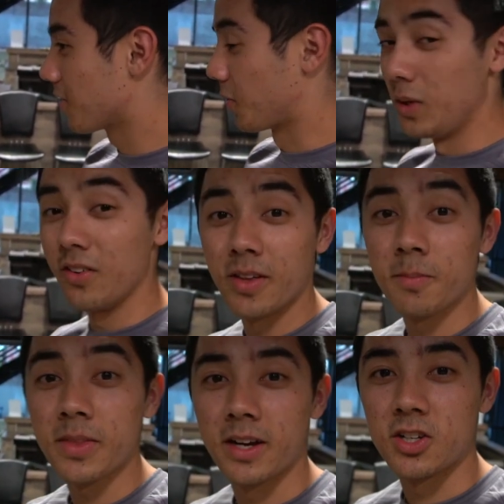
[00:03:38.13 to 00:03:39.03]
three of
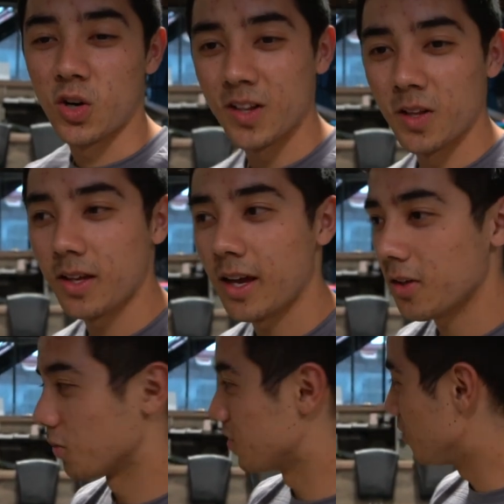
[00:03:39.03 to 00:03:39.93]
them that I tried to look at,
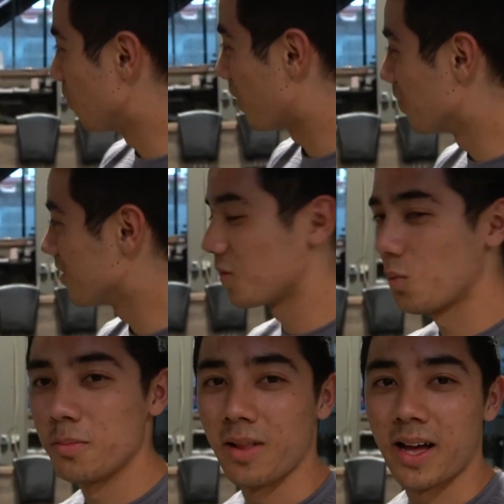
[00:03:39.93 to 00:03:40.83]
there were two white ones and
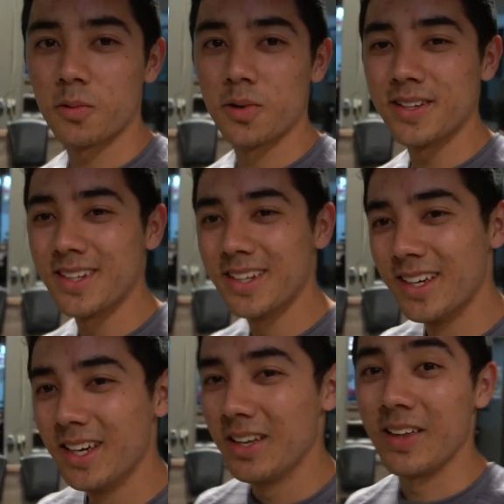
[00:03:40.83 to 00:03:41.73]
one black one.
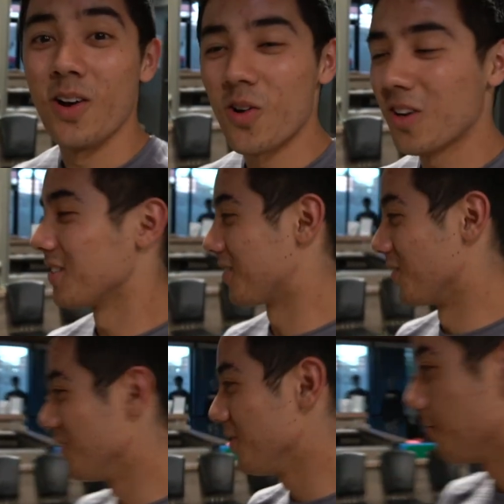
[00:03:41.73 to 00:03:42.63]
They all got sold,